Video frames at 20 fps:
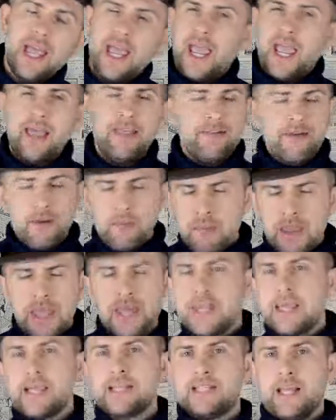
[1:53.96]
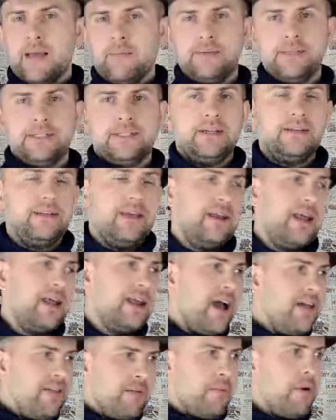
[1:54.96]
And there are many examples like that.
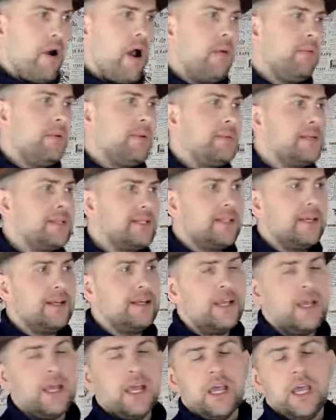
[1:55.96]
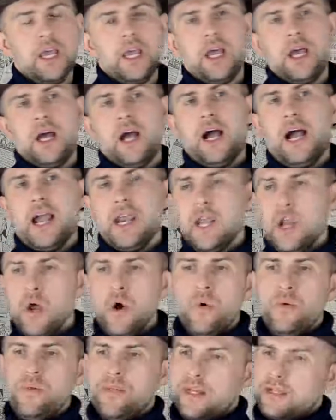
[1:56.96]
Another problem is that I
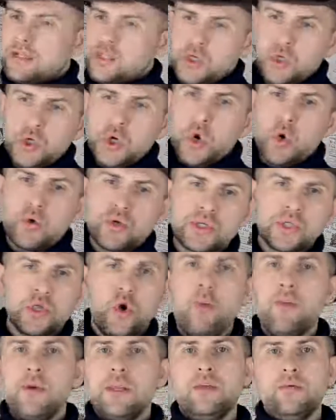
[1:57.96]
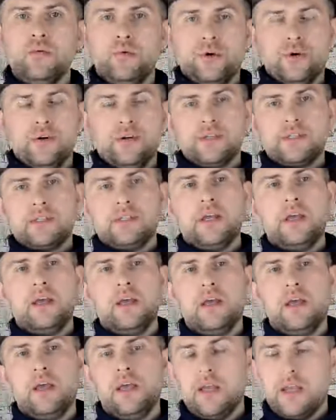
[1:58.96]
know that you know so many words
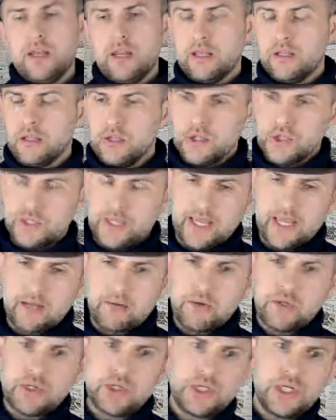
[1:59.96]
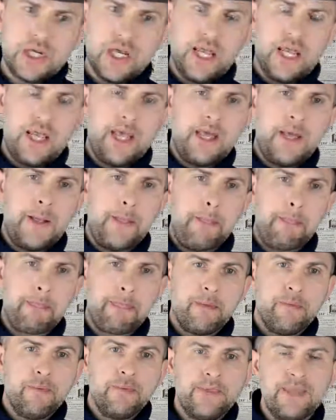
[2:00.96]
in English language
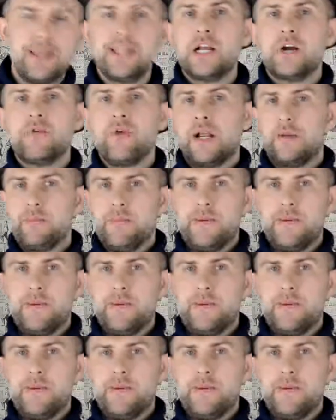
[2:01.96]
with incorrect